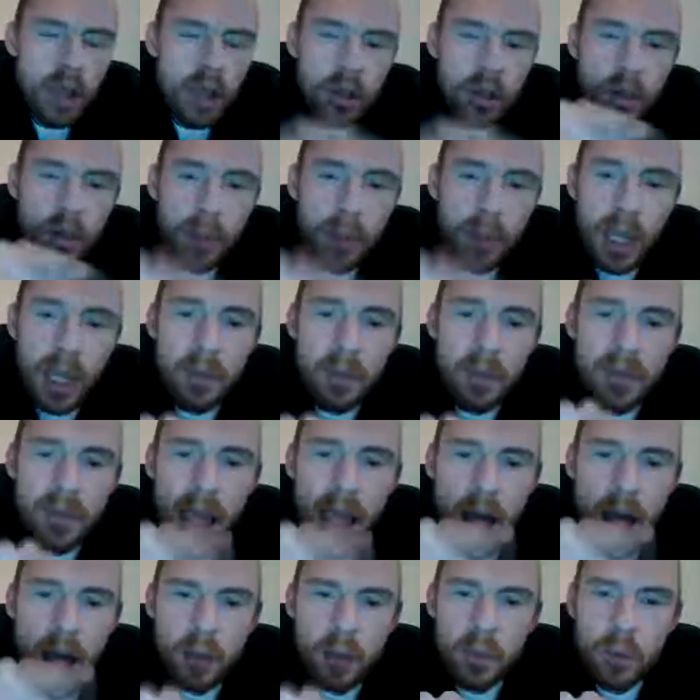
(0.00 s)
You'll be able to
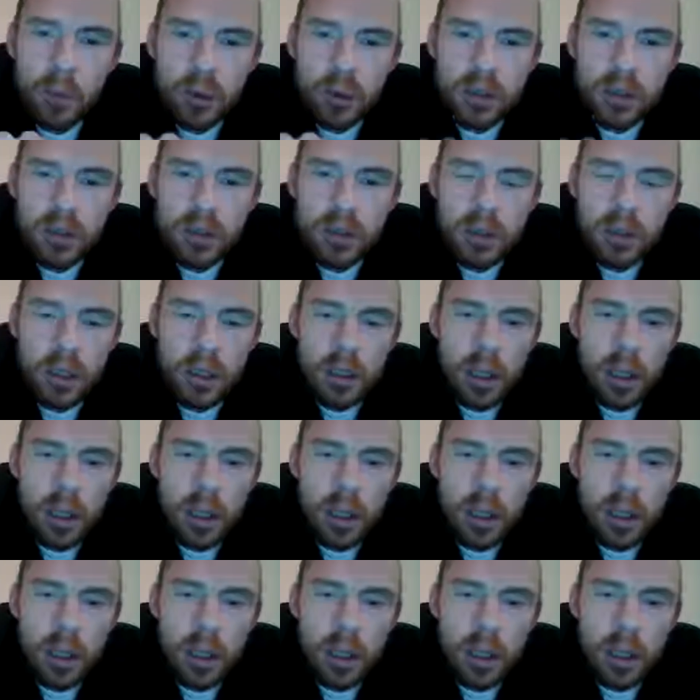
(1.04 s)
help us